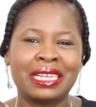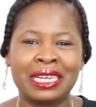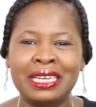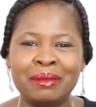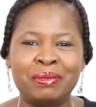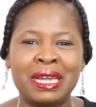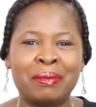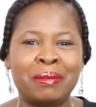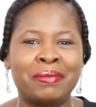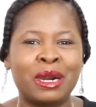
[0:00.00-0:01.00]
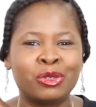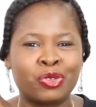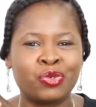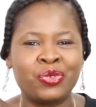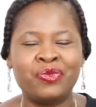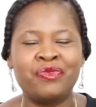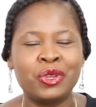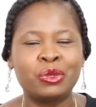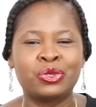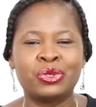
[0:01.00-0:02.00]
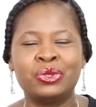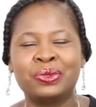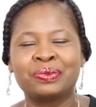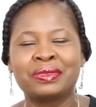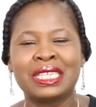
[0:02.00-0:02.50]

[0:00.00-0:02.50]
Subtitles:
clip that I'm about to reveal to you.